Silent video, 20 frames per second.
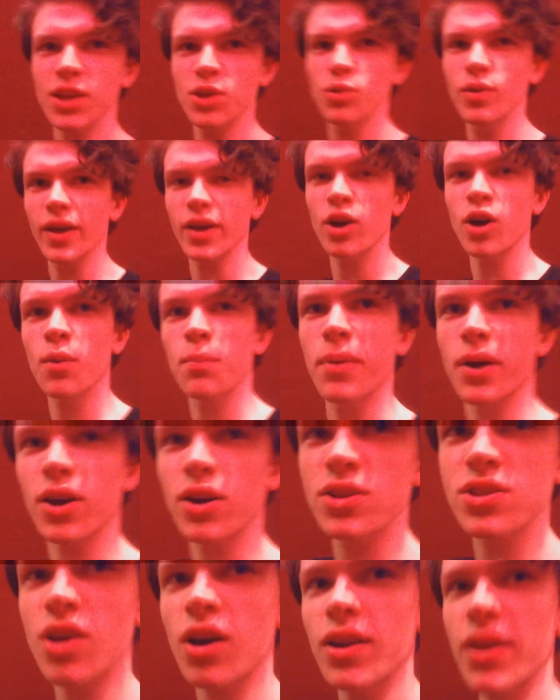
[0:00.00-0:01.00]
that you like cook
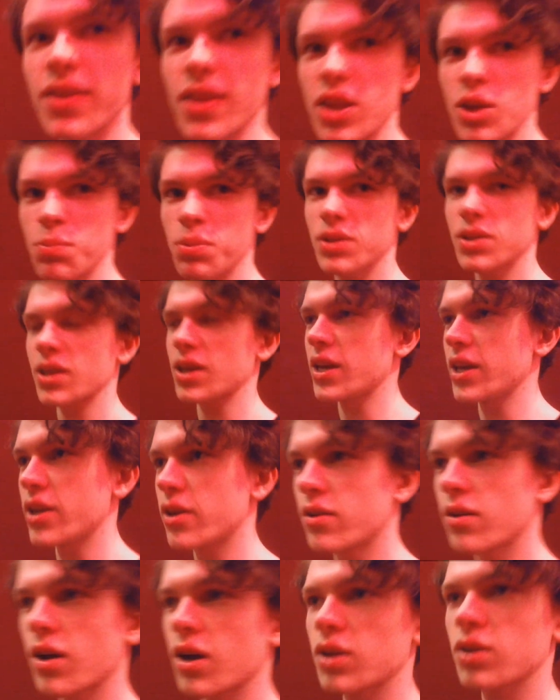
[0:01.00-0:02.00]
burgers on and then you put the oh,
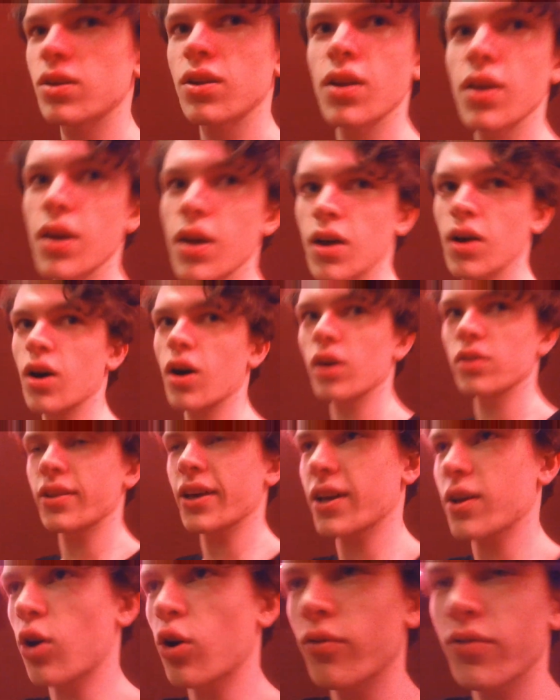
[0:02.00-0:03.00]
heater on on
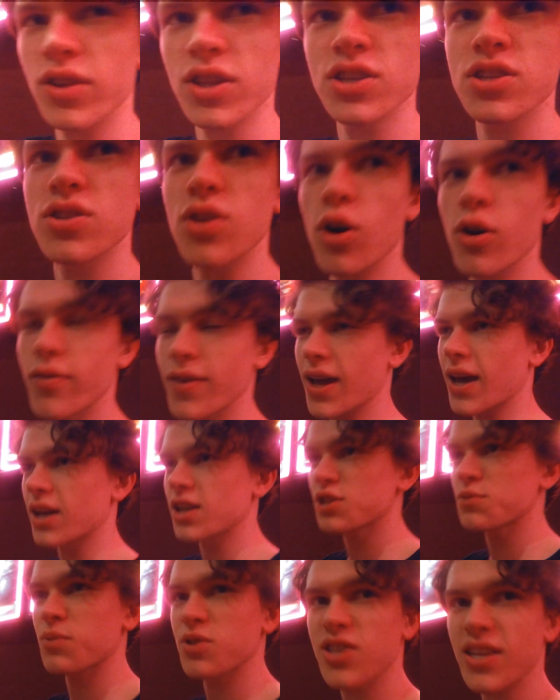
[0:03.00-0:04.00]
like over the stove. It kind
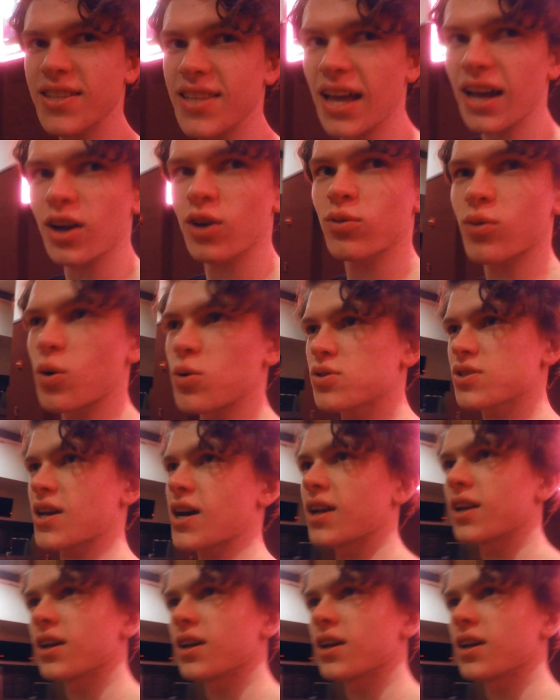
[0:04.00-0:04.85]
of smells like that gross